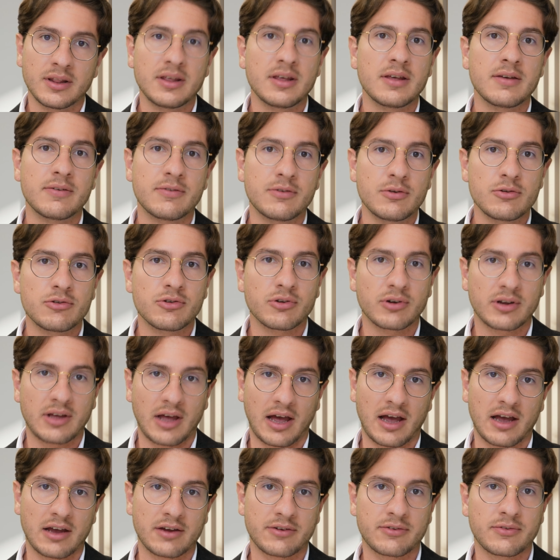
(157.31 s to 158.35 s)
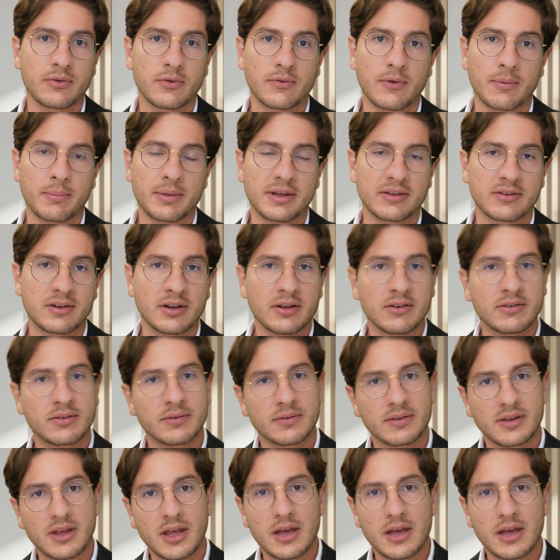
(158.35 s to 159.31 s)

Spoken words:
the future cash flow of a business,